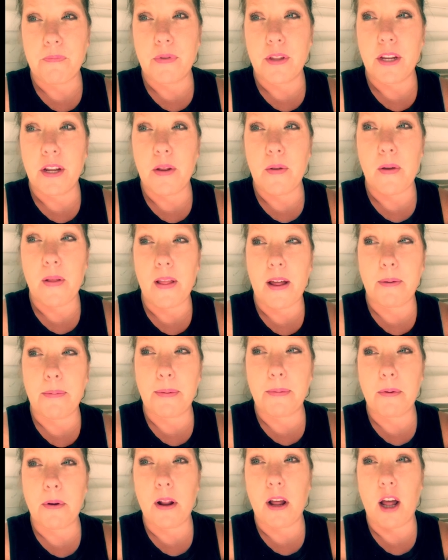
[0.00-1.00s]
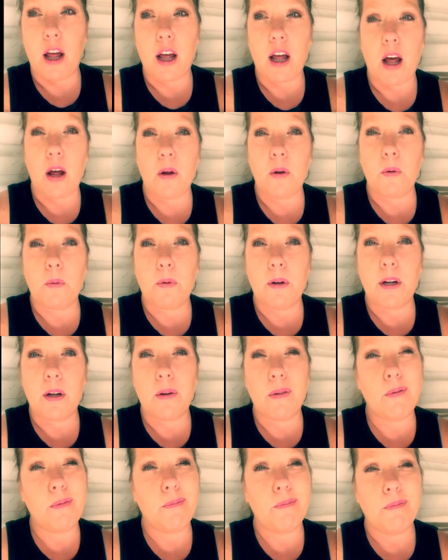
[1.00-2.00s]
a lot of people are like, oh,
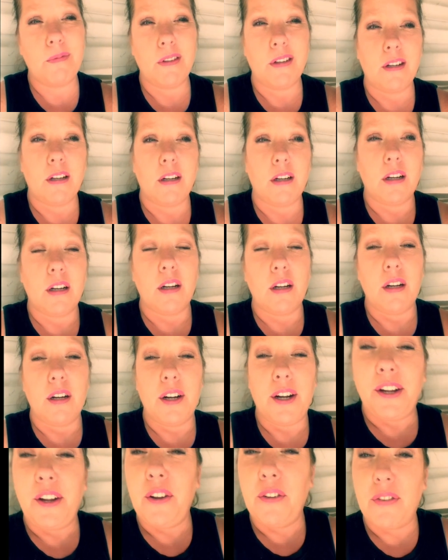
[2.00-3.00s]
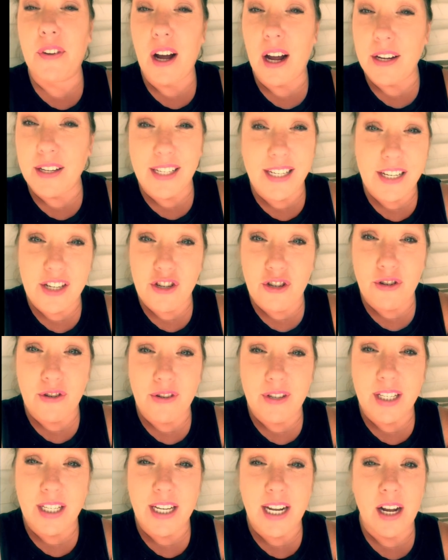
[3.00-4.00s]
well, you've got
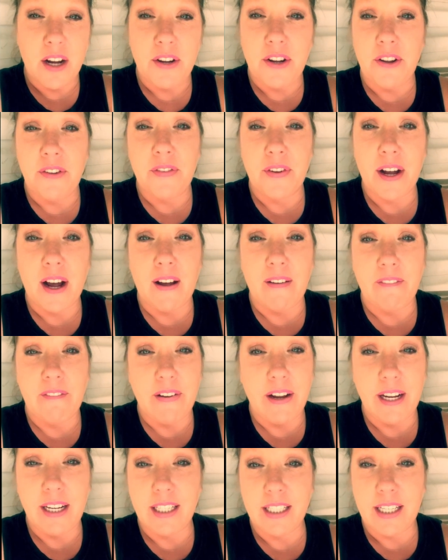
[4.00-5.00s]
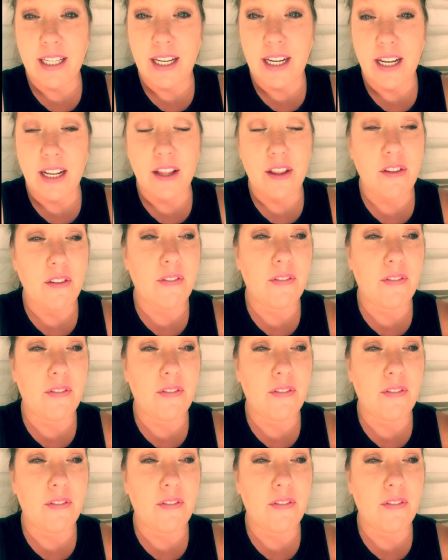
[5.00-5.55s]
dentures now. You've got fake teeth.